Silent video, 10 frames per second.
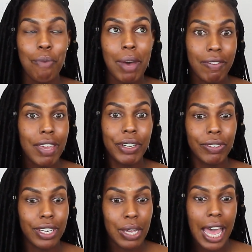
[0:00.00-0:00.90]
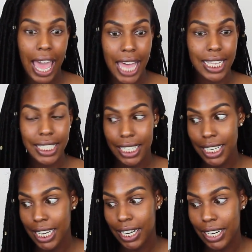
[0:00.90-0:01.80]
my favorite video, I had this
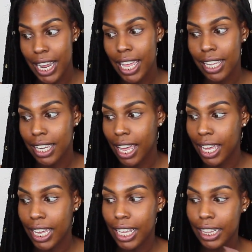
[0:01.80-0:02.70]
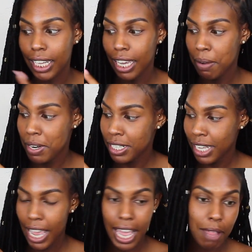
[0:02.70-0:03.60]
in here and like look at where
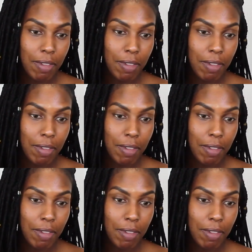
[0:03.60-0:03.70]
it's at.